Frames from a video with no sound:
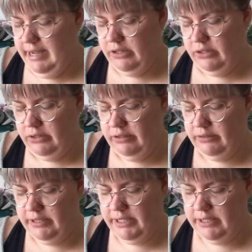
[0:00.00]
I don't
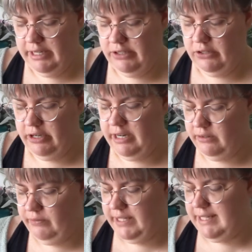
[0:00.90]
know how
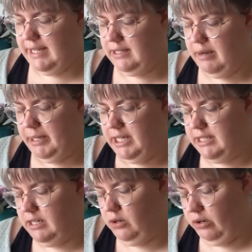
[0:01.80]
to fix that. I mean,
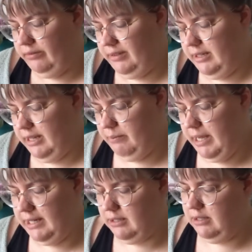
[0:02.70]
it didn't
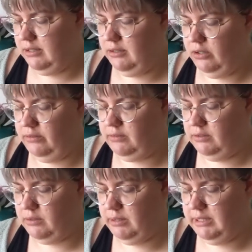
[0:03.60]
impact the
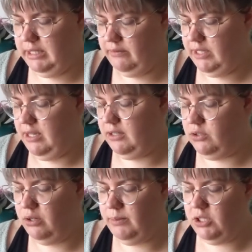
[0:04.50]
overall quality of the yarn
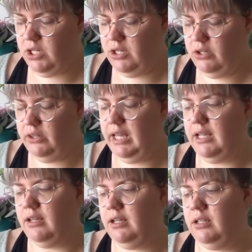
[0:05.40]
too much, I don't
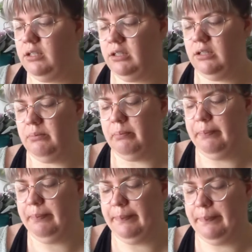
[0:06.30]
think,
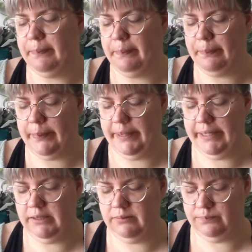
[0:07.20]

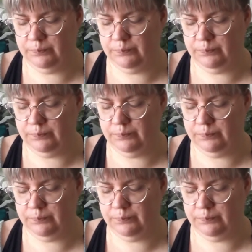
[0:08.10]
but